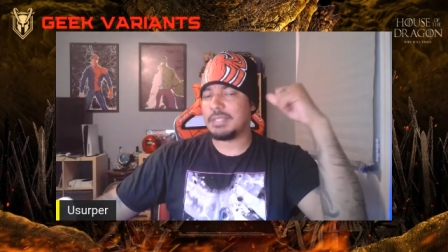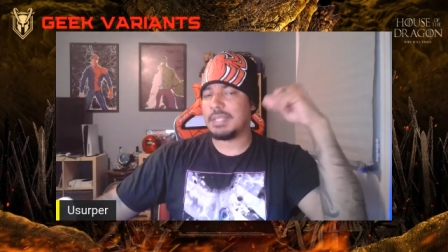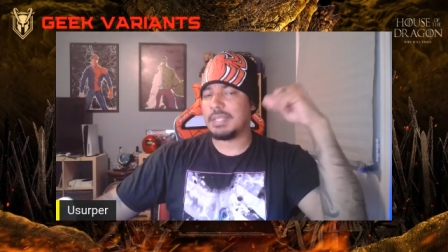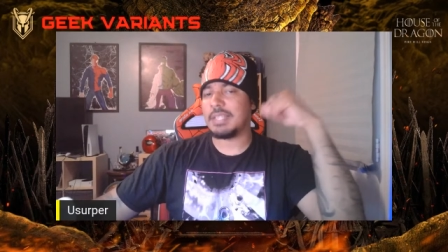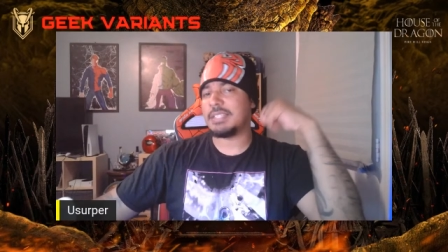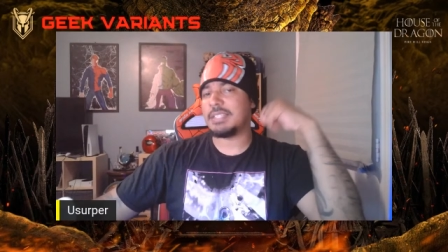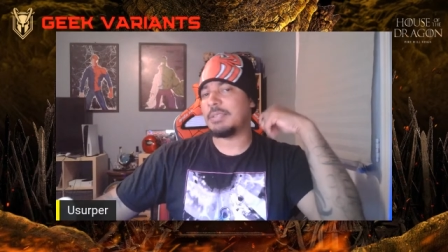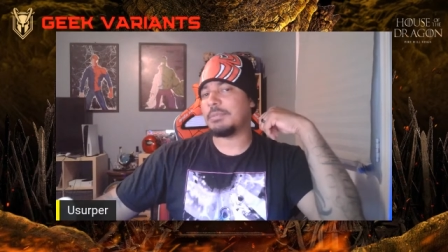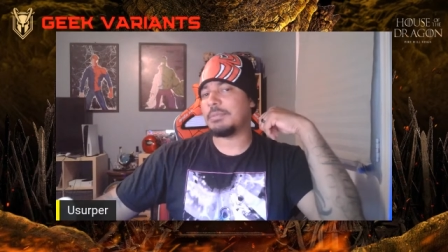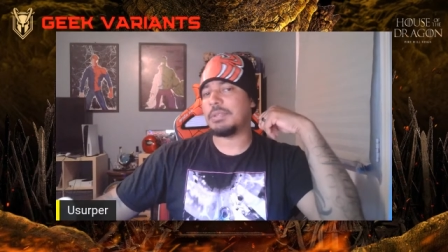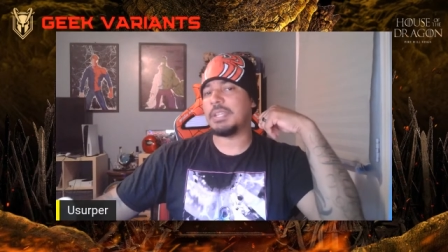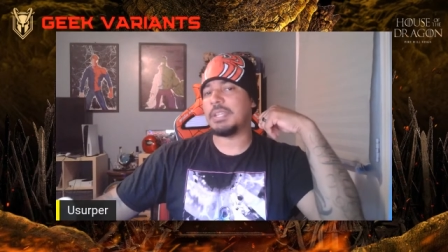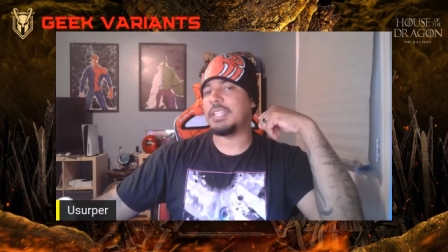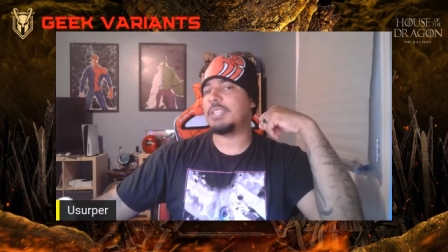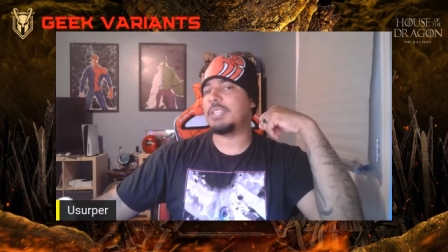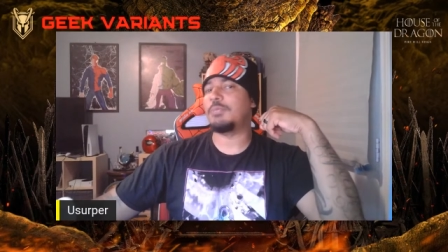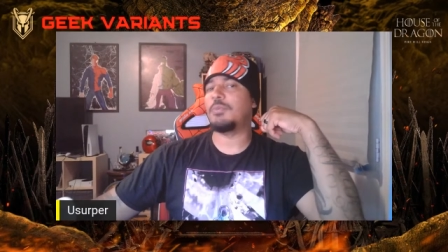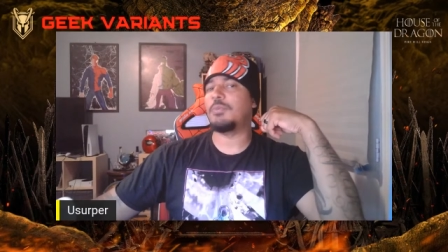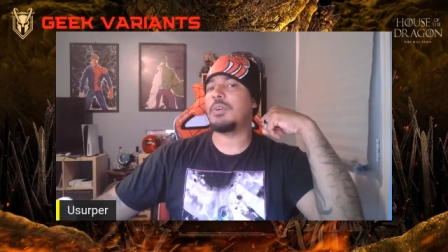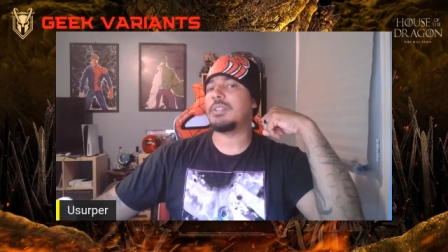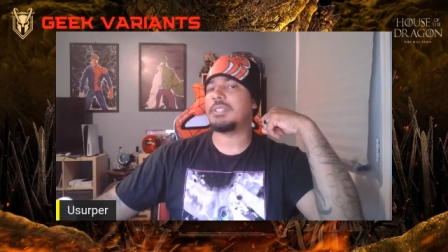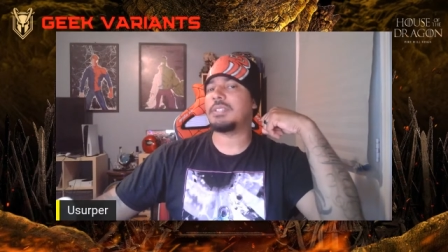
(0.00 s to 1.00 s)
that's something that he
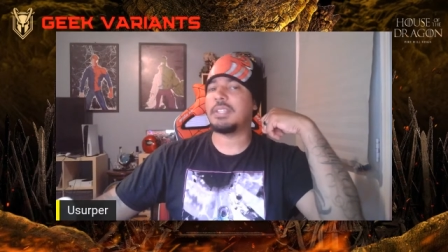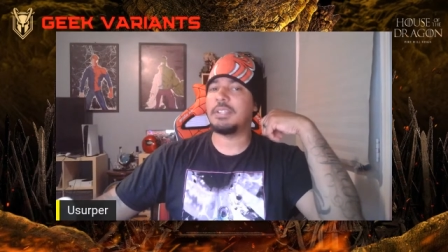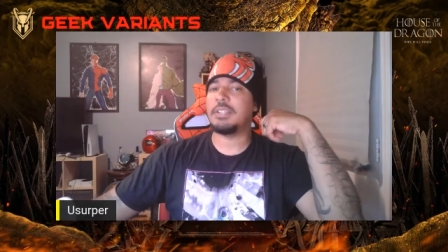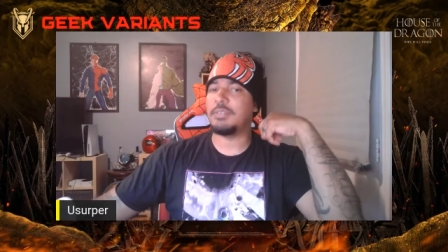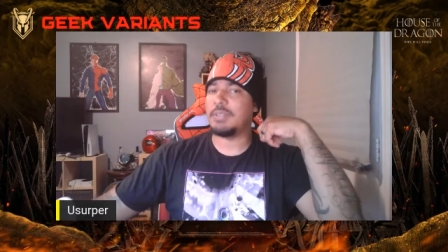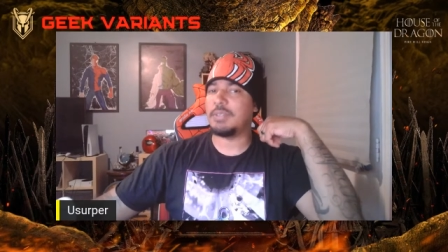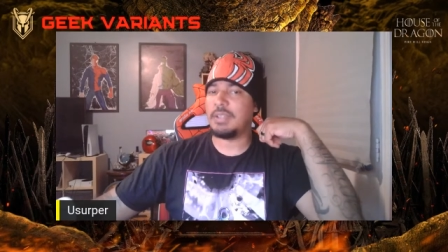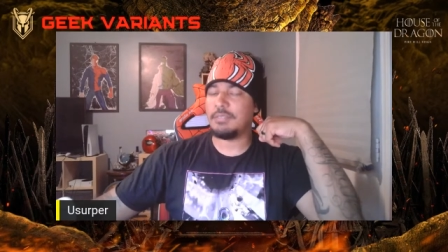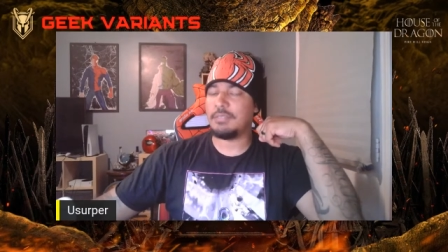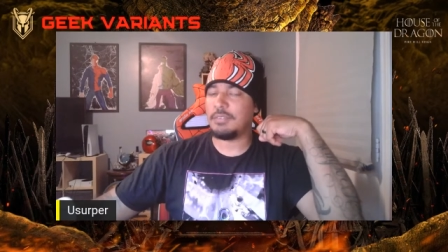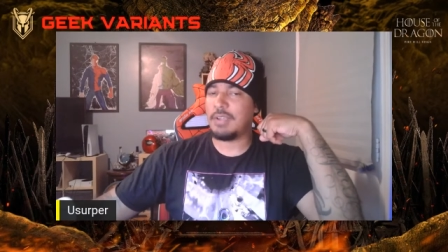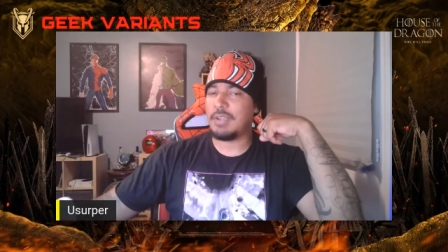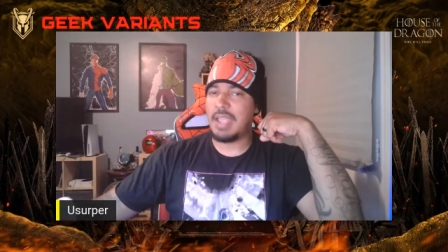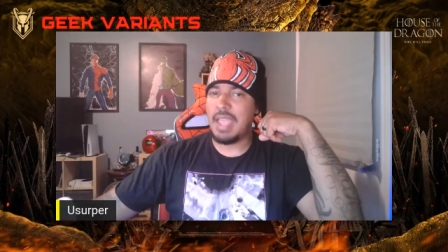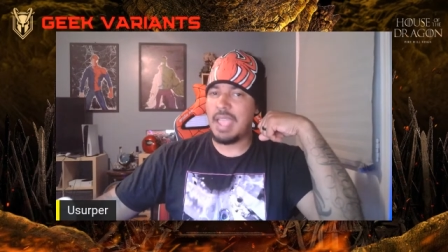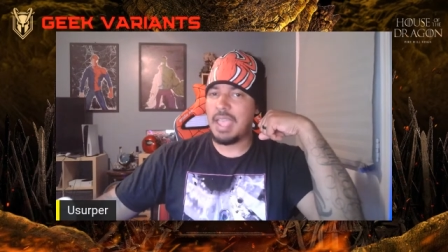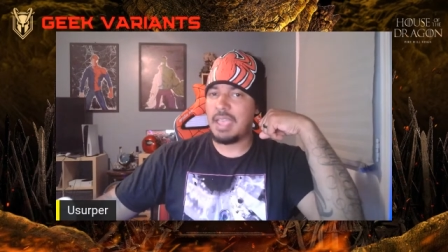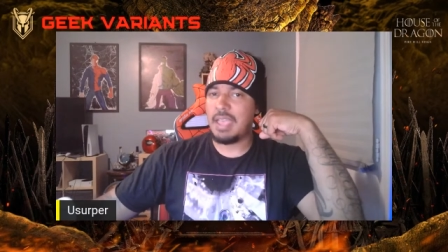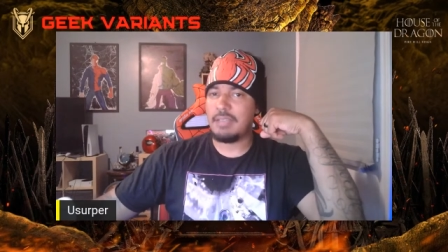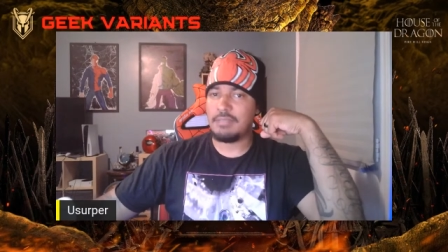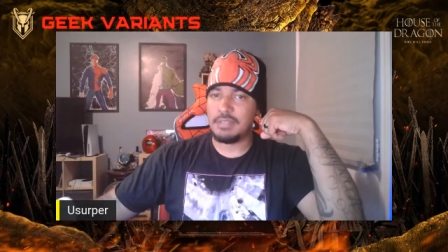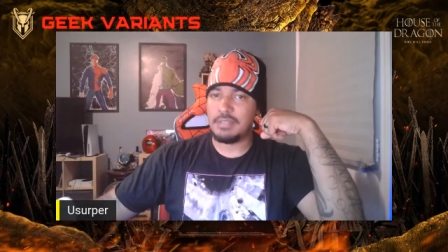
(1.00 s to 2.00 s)
wants that he'll never
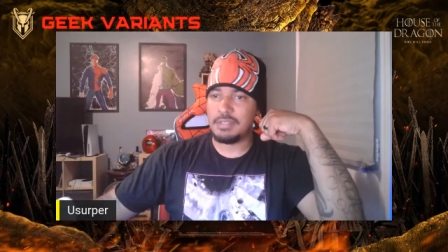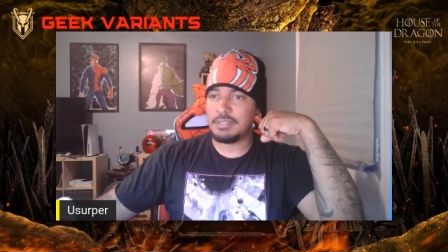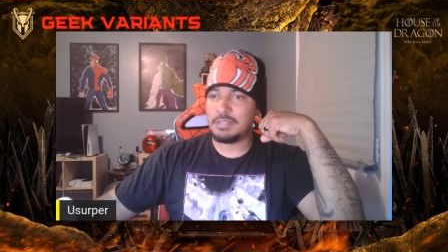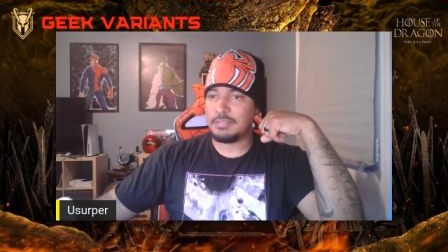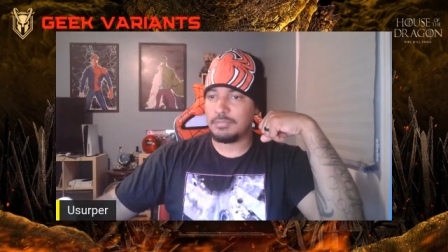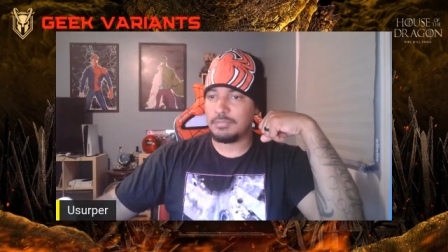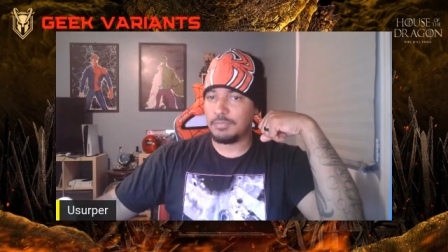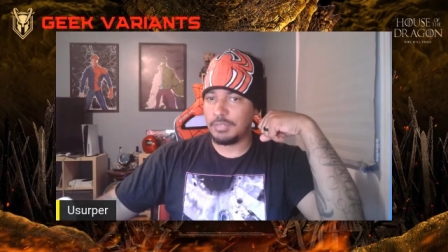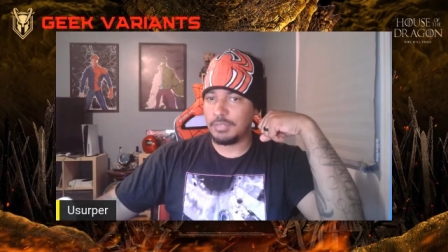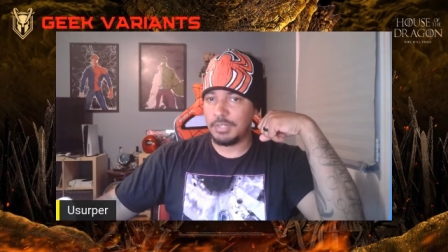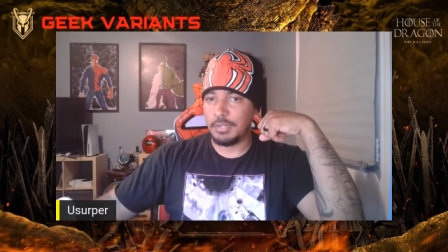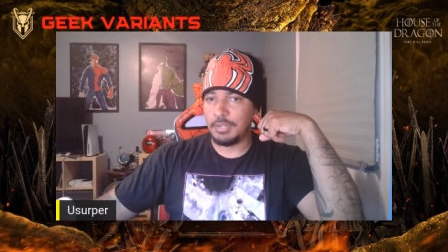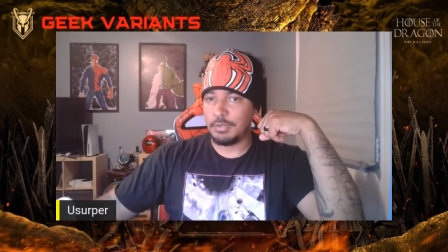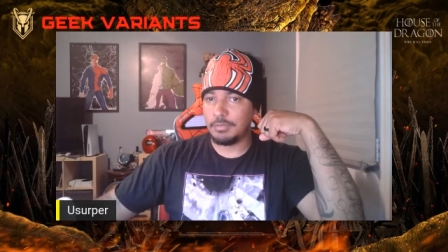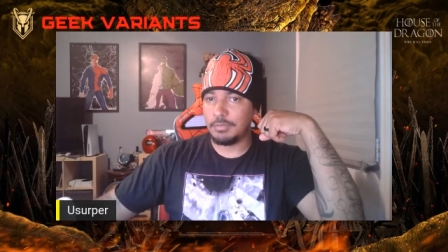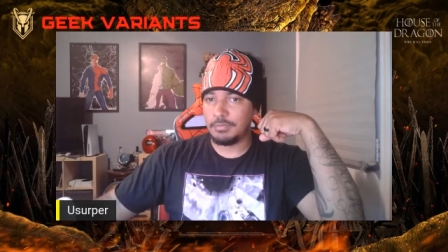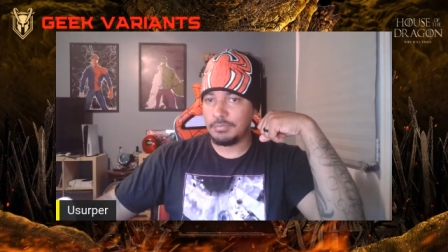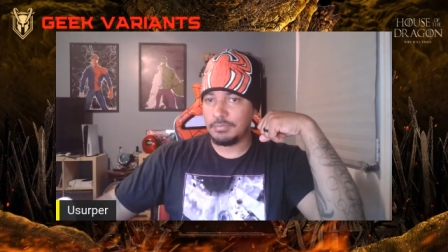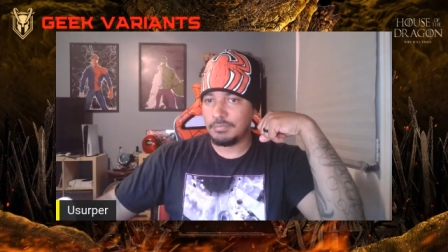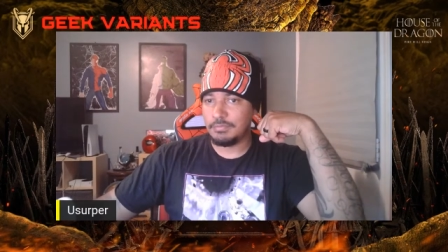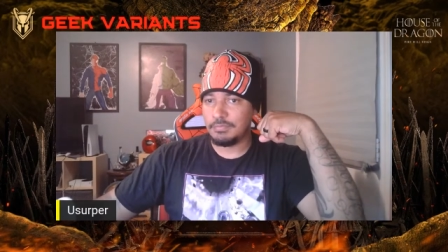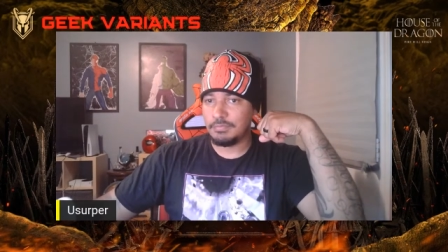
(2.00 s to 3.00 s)
have is you know
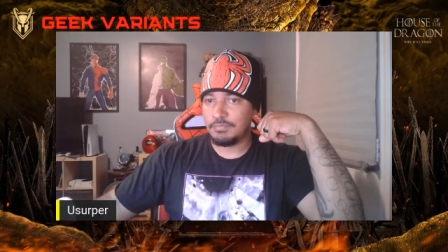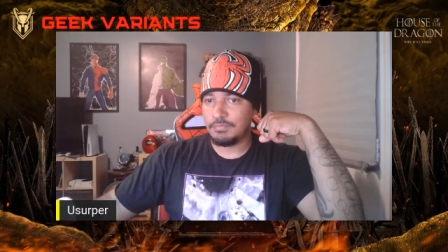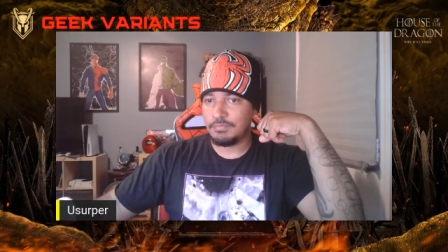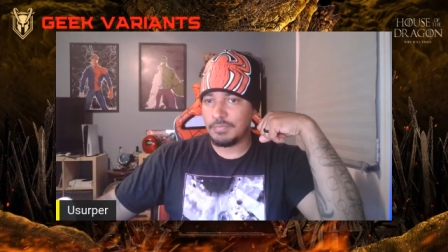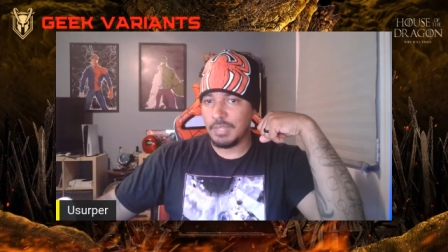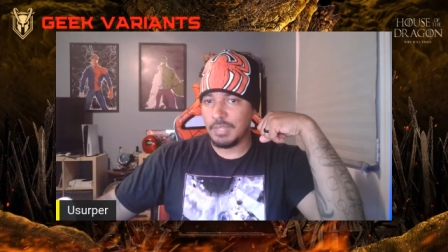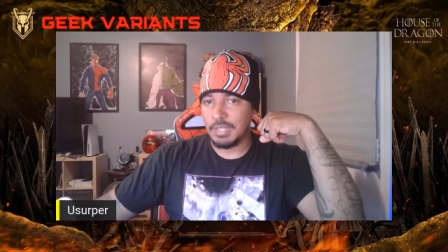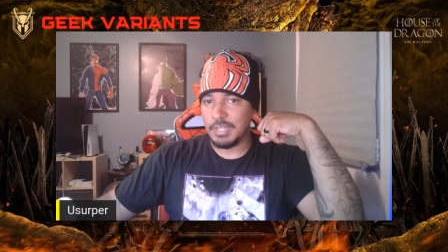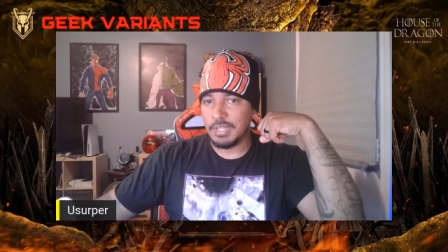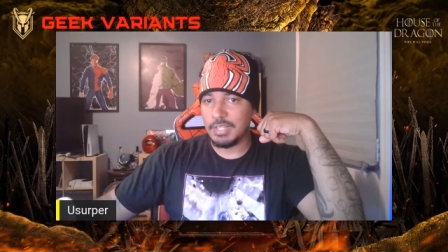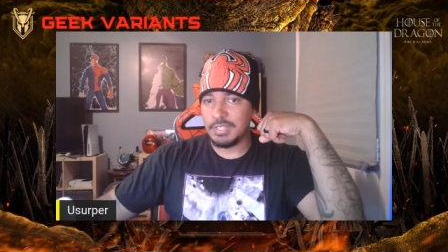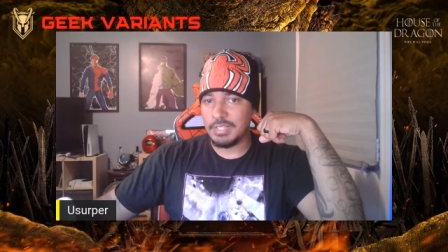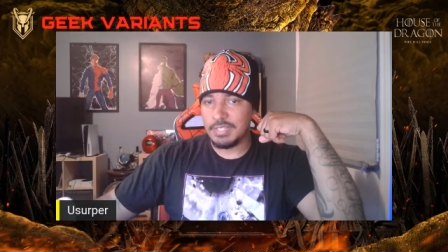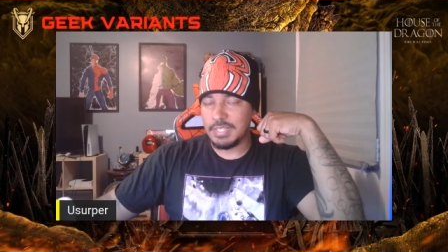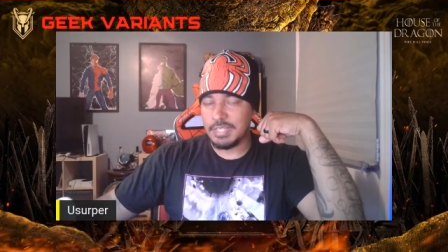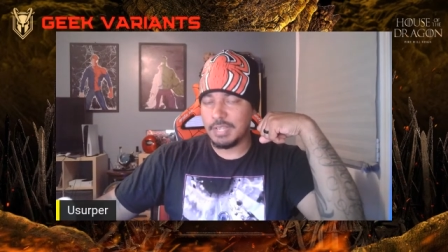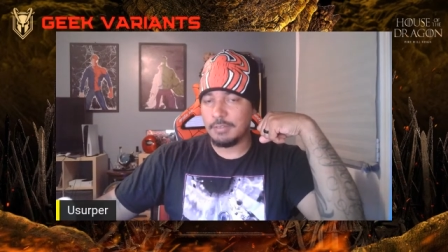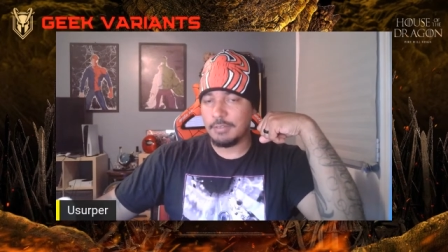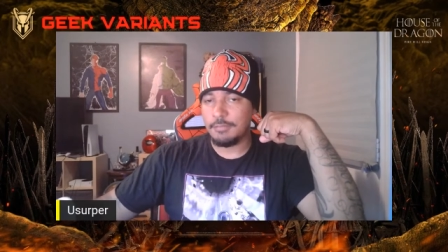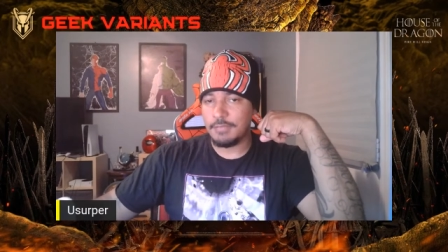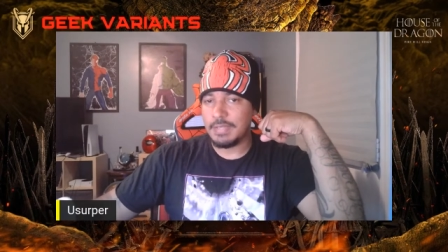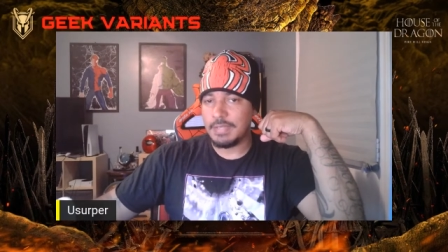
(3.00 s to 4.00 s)
a good
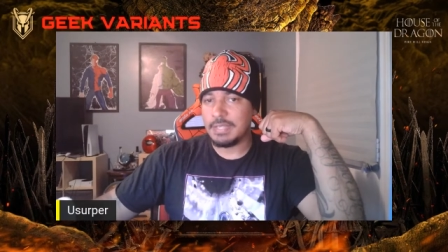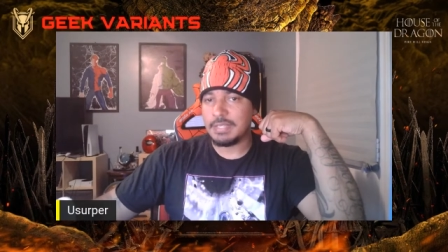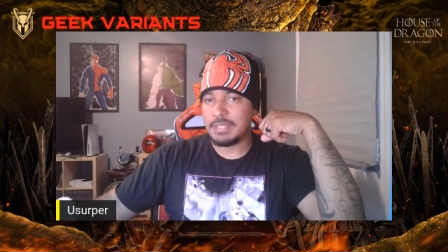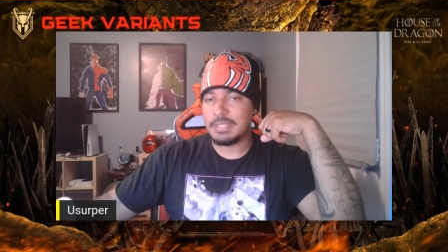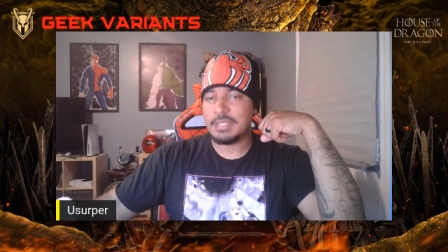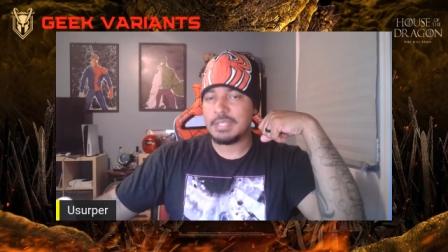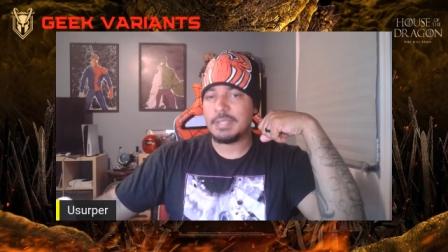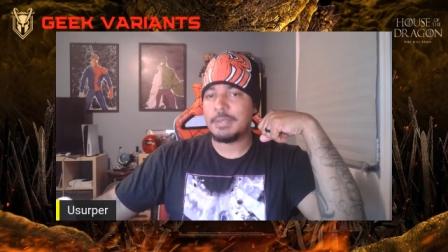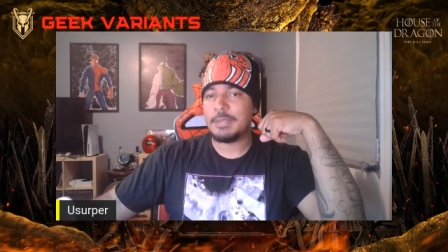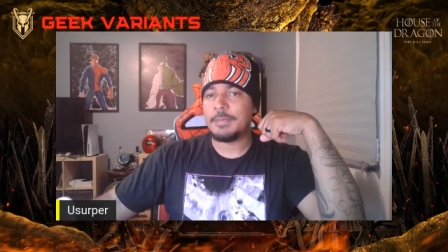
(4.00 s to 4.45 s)
set of feet